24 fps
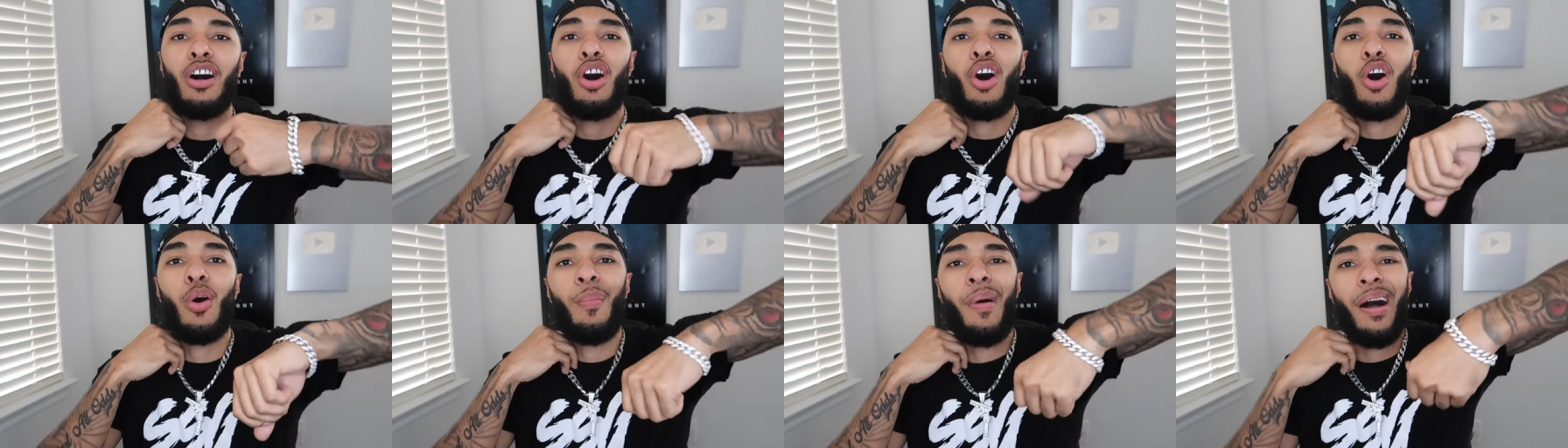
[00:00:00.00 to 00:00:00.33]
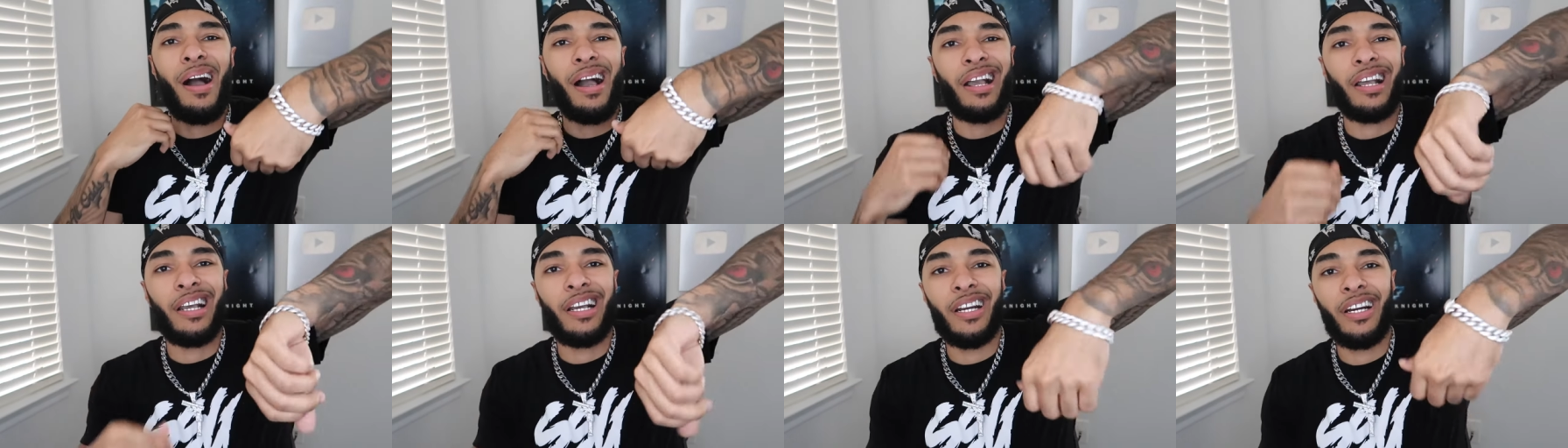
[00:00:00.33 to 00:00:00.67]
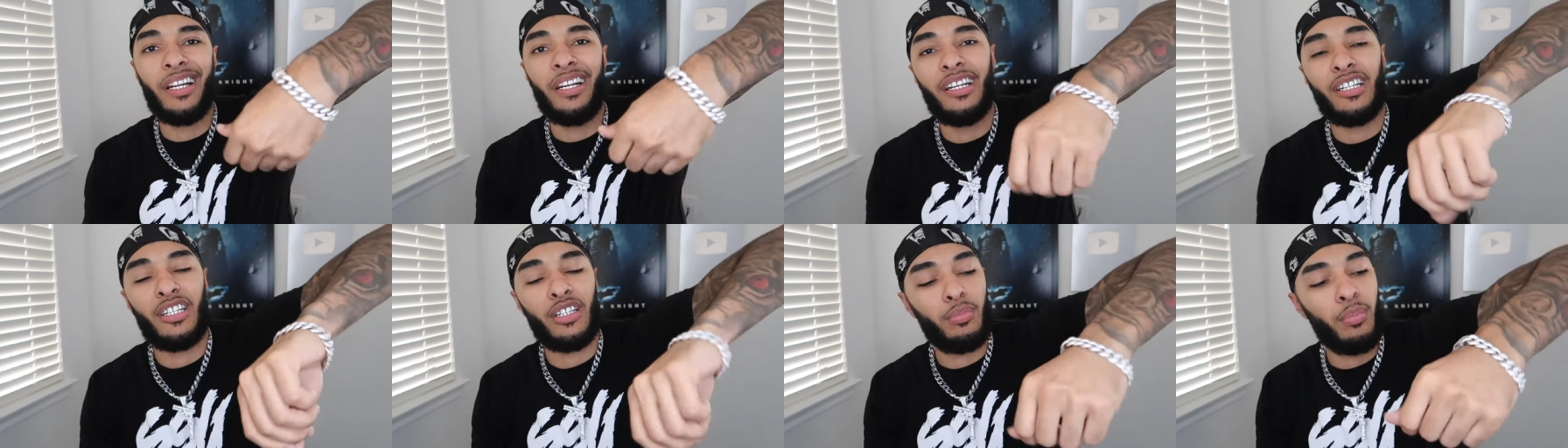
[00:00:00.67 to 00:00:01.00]
Oh my
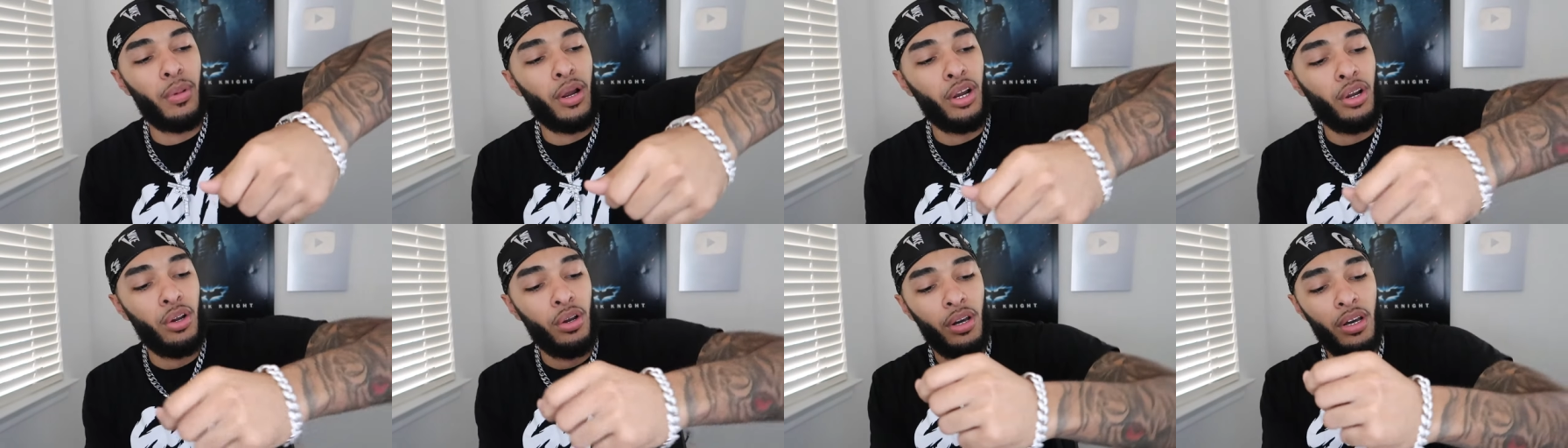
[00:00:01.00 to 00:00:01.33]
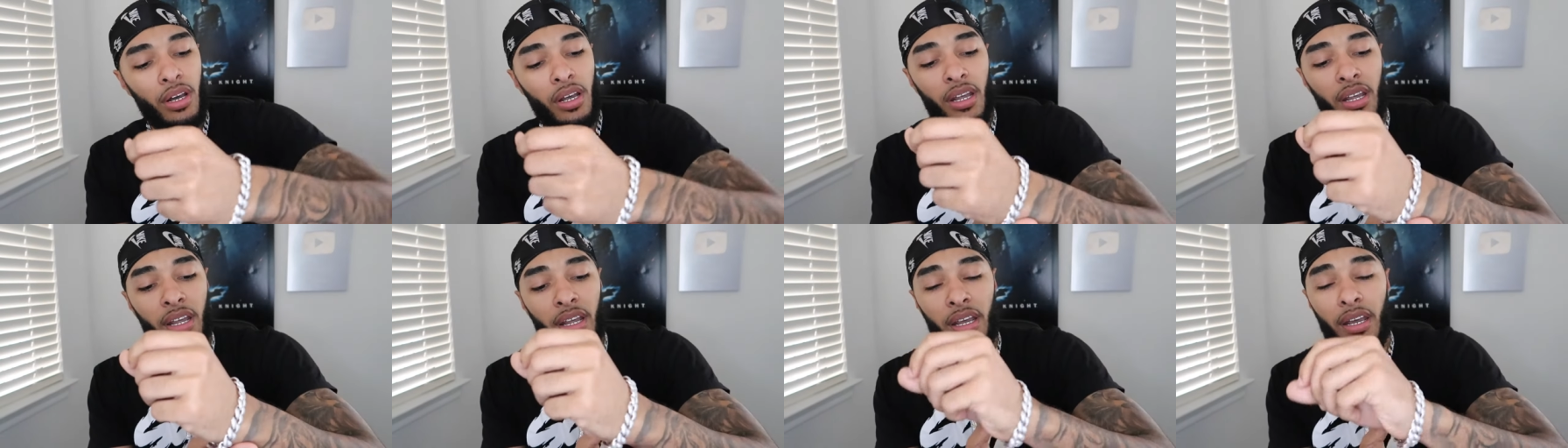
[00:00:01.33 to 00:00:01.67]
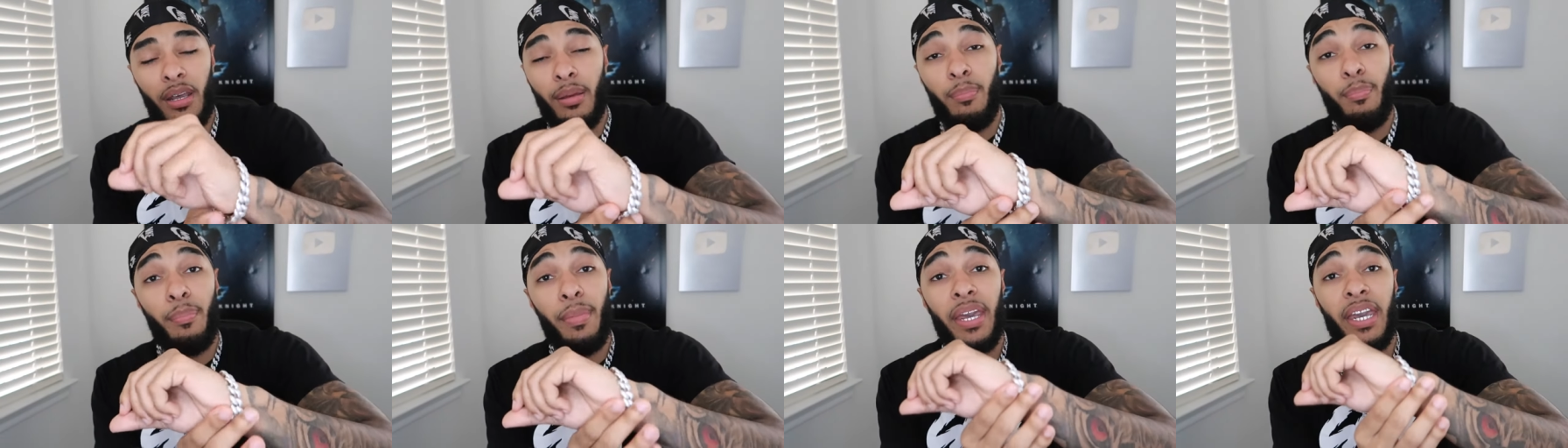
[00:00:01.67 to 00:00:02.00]
goodness, bro.
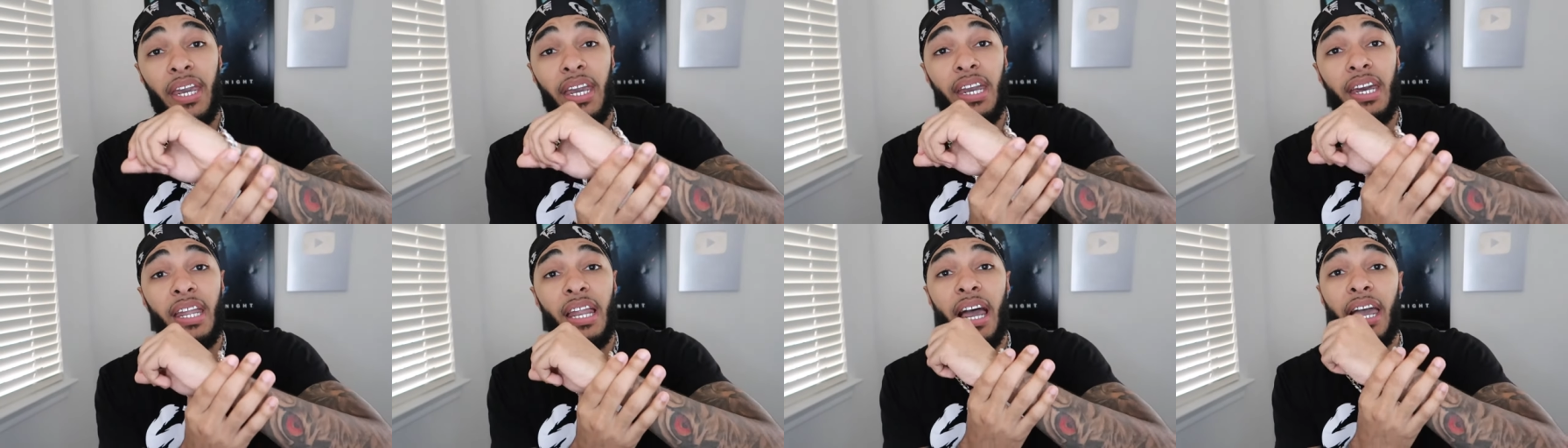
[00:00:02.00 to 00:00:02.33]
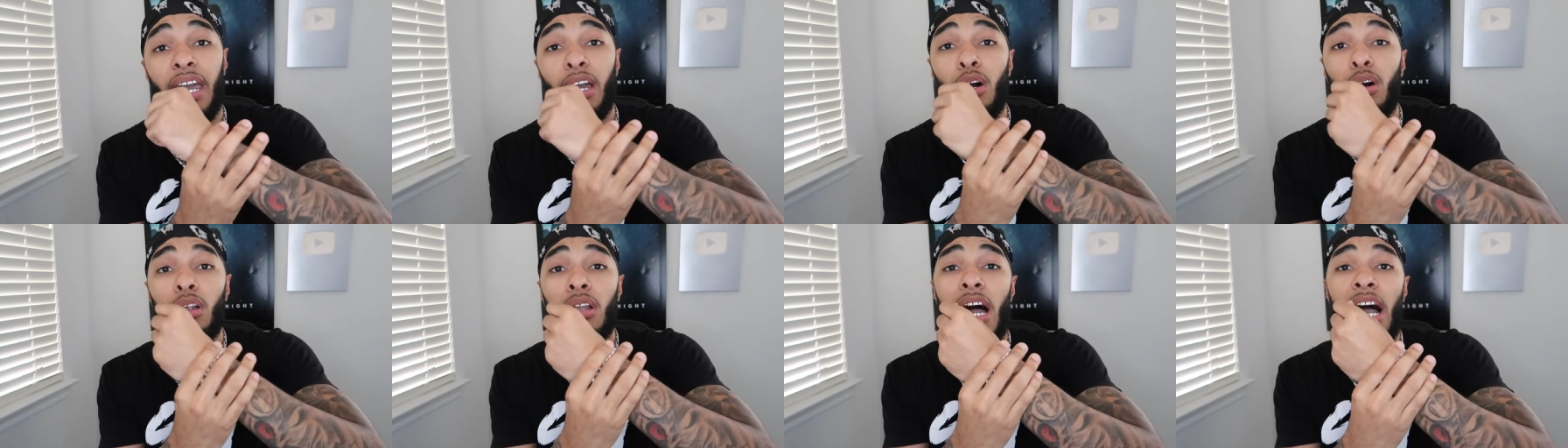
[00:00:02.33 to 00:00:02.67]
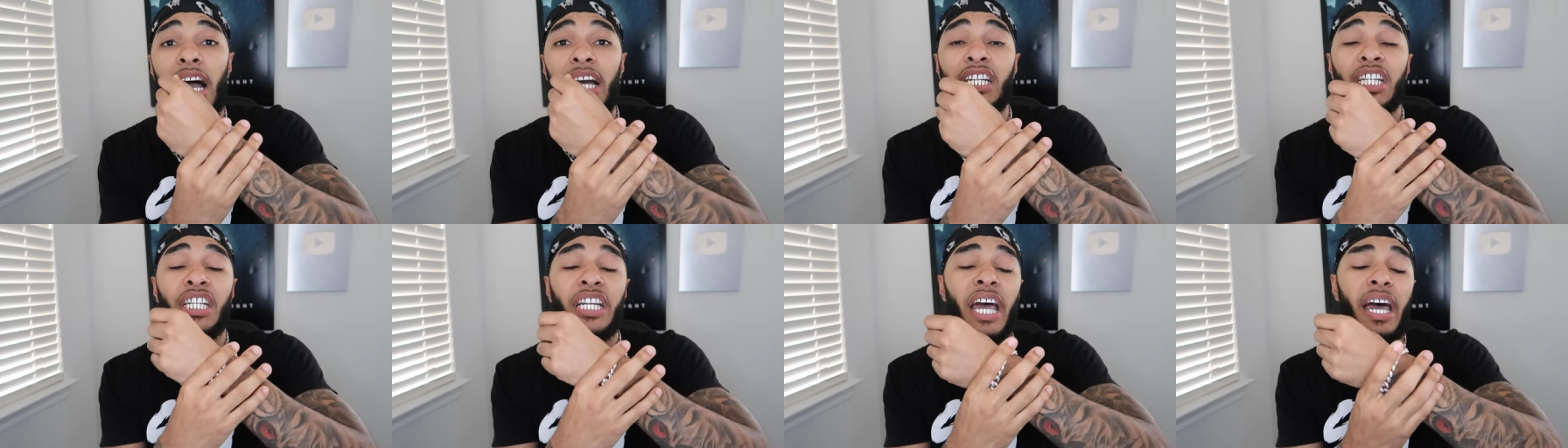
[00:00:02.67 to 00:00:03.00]
Man, I ain't gonna
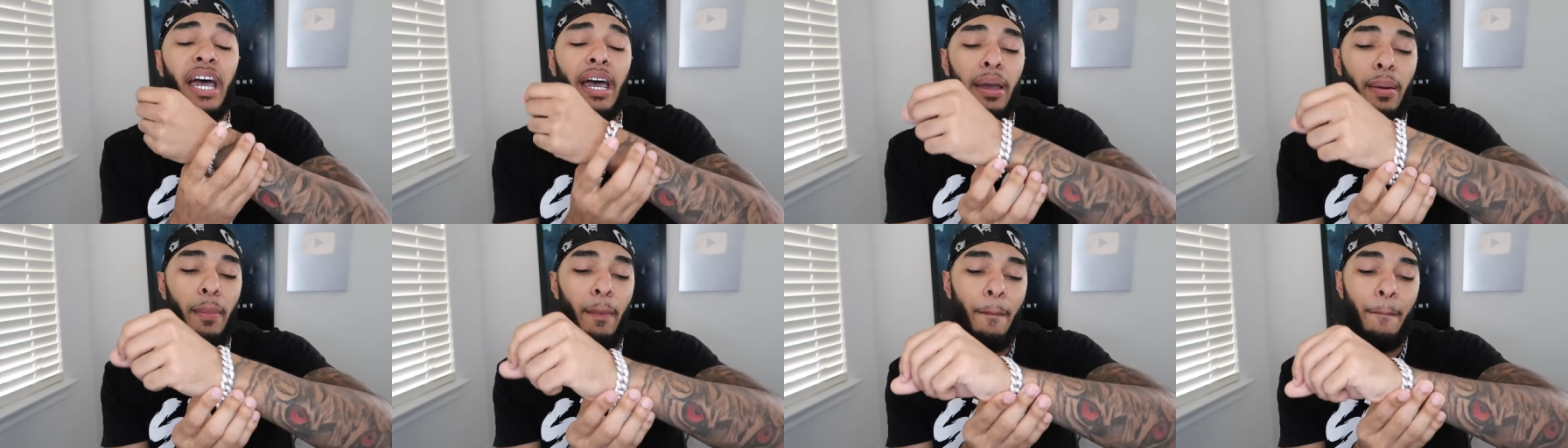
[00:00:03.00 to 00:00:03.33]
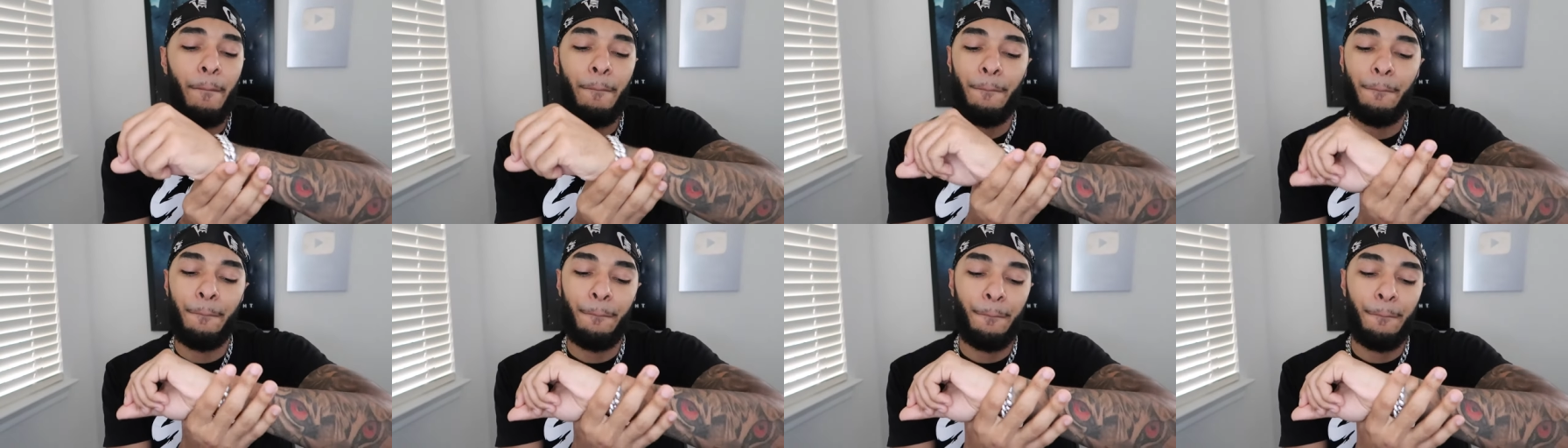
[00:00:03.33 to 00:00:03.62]
lie, chat.